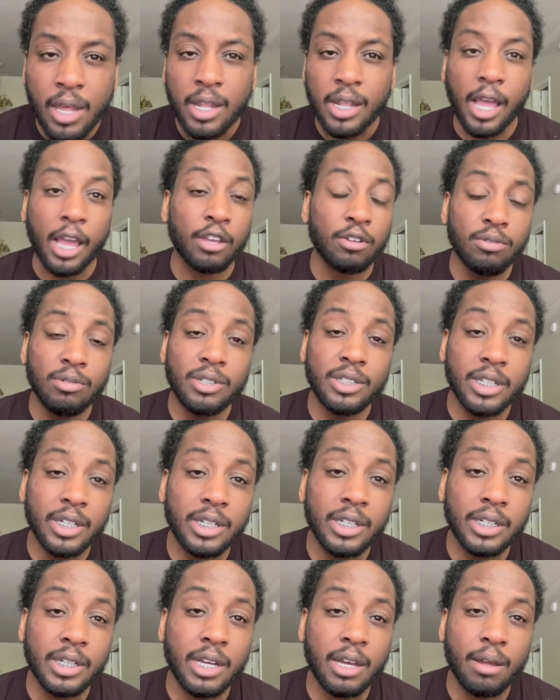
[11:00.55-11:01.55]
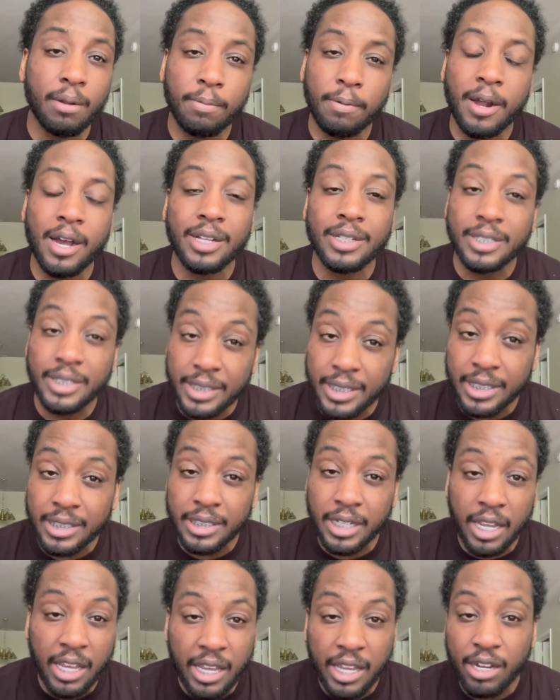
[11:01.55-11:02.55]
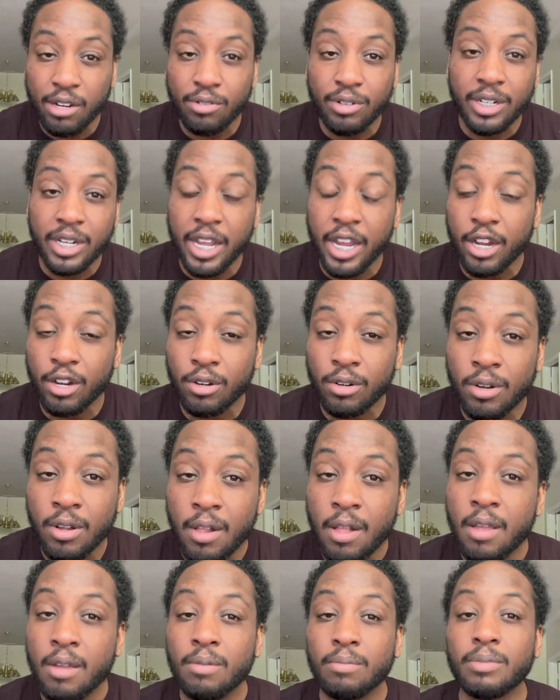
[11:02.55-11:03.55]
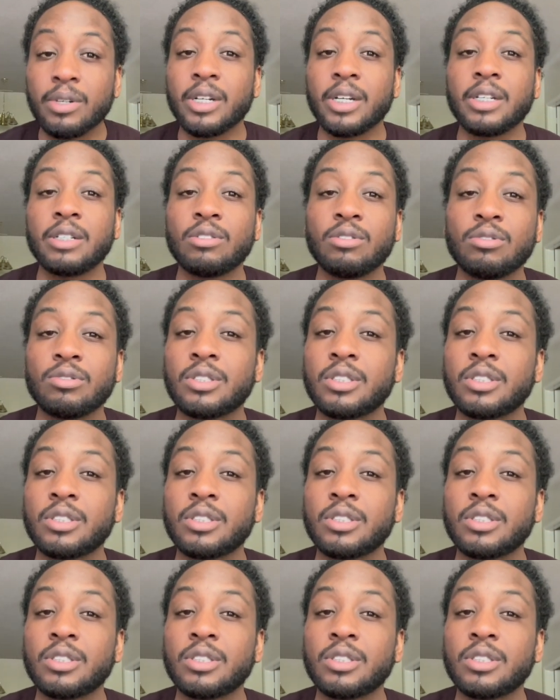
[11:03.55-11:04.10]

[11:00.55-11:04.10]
Now, you can get in there and probably DJ here and there, but you know what I'm